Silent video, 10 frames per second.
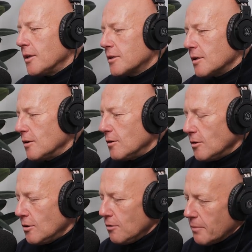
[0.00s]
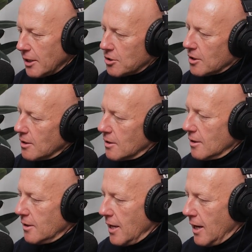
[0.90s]
And you
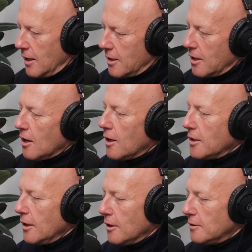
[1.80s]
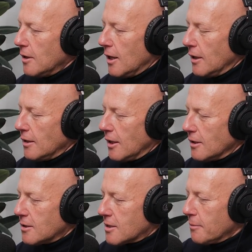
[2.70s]
mentioned their cardio
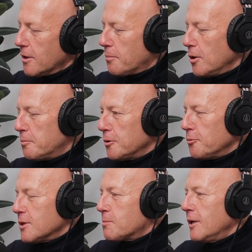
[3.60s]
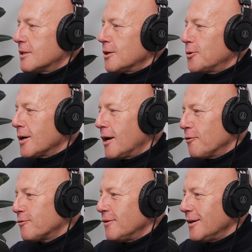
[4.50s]
and some of the people that we speak to
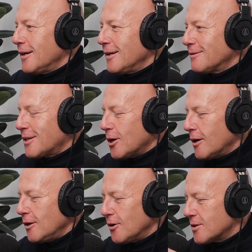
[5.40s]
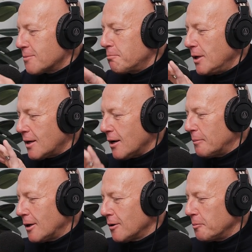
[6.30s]
kind of cardio's
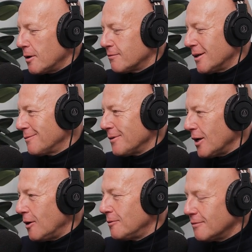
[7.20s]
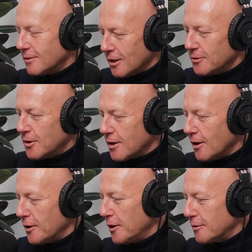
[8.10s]
become a little bit of a no, don't do
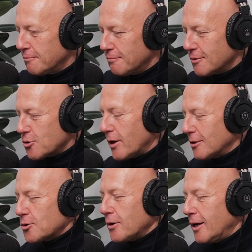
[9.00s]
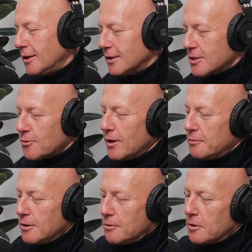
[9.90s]
cardio, strength training. That's
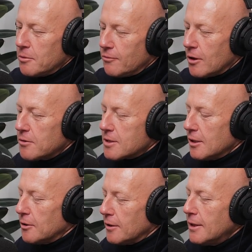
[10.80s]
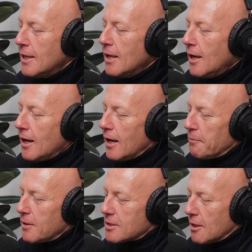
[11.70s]
really what you want to be focusing on.
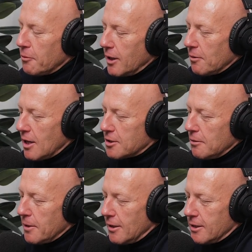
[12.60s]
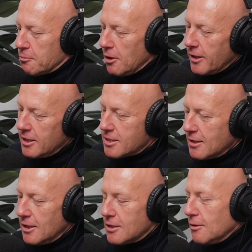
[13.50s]
So I wanted to ask you about this. One
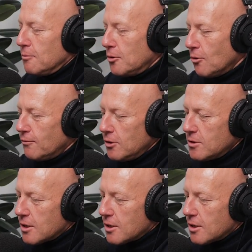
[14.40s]
is your